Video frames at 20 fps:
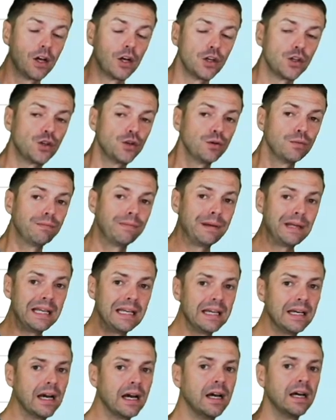to
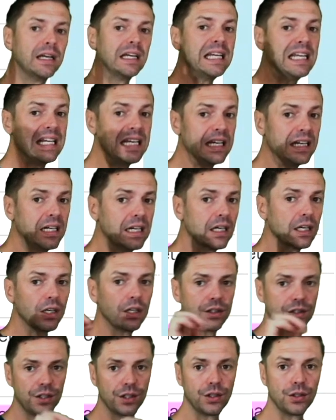be eager
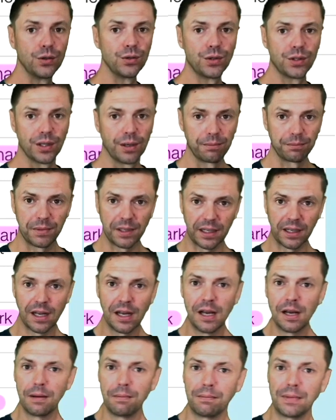to do something
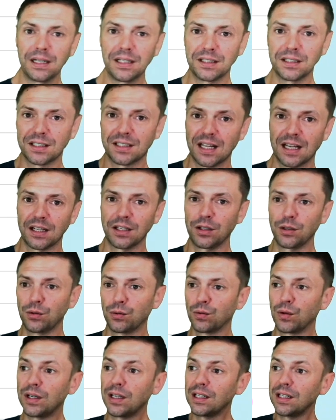means that you
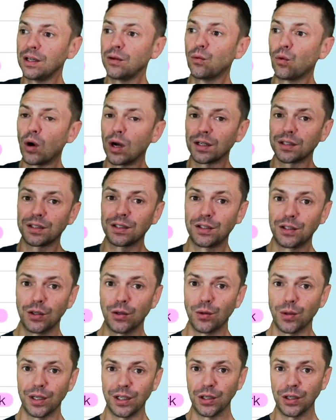really want to do it.